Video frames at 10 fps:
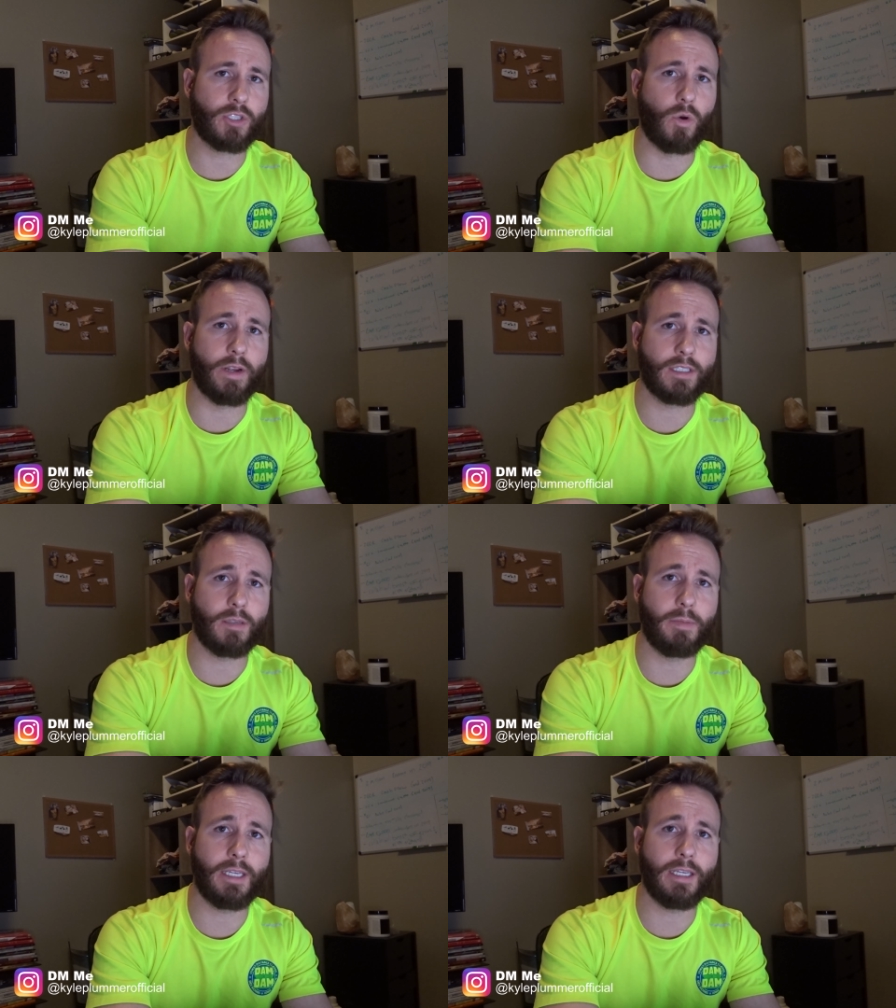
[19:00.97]
it's going
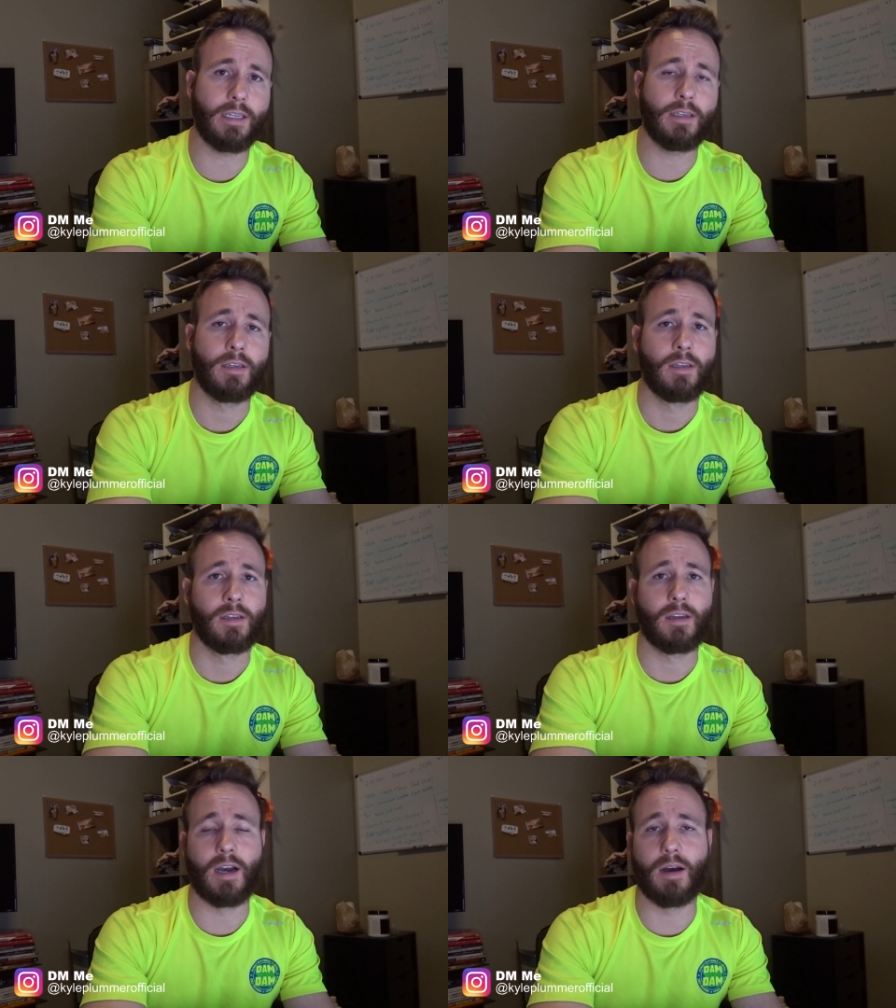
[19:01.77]
to be
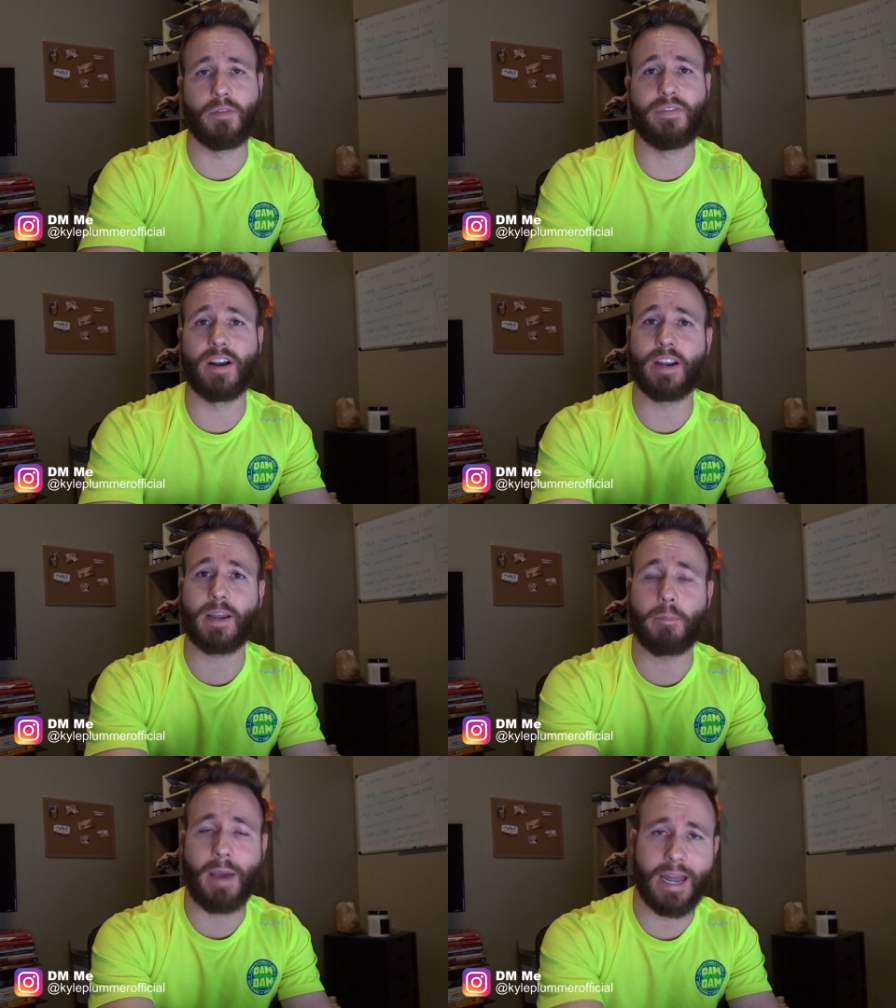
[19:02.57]
very
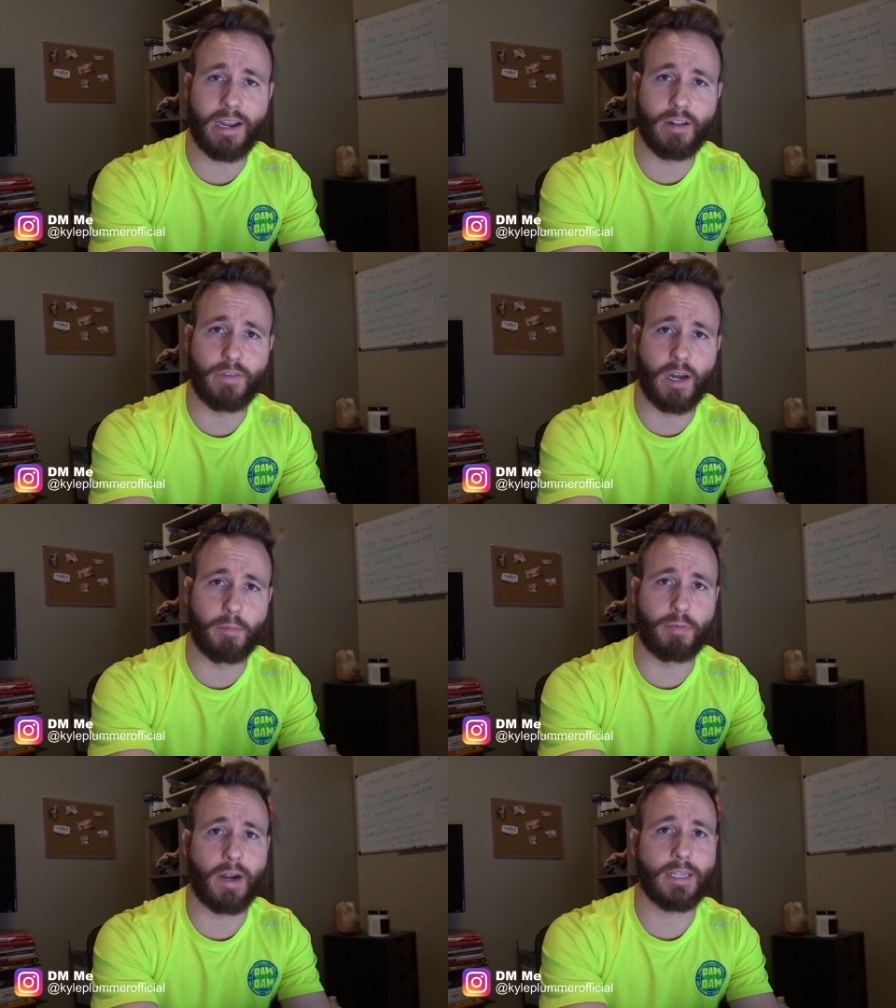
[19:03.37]
competitive
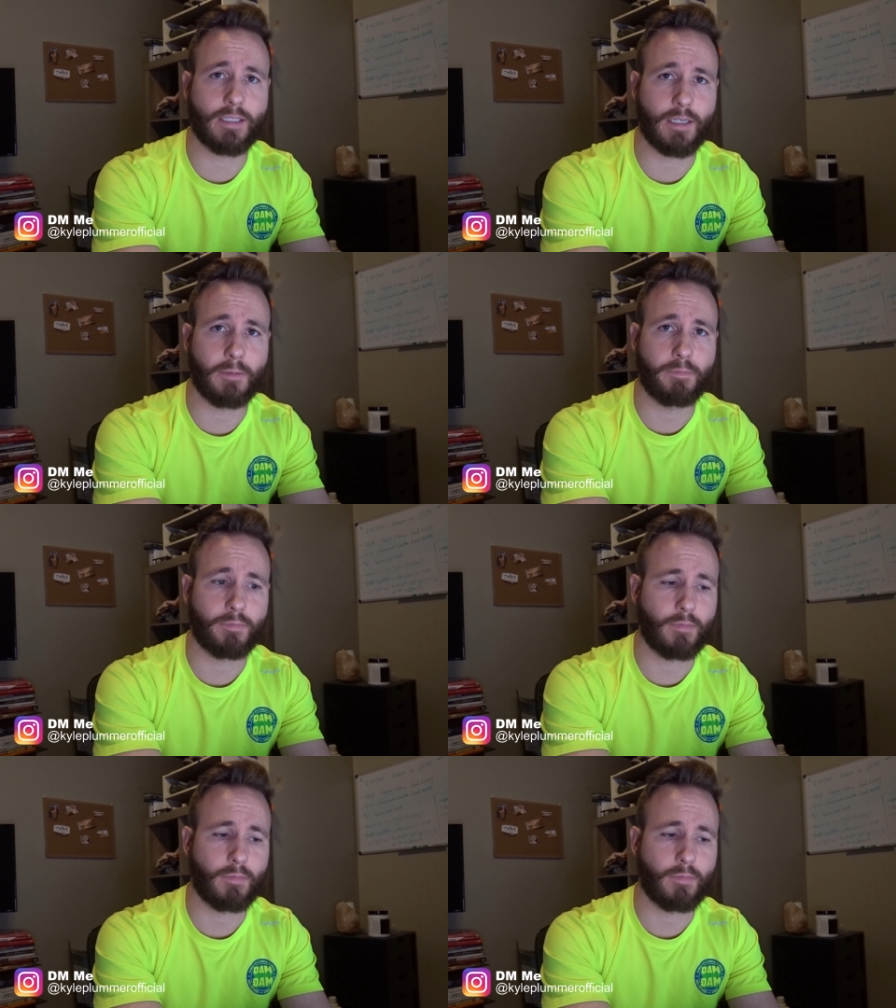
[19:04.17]
on pricing.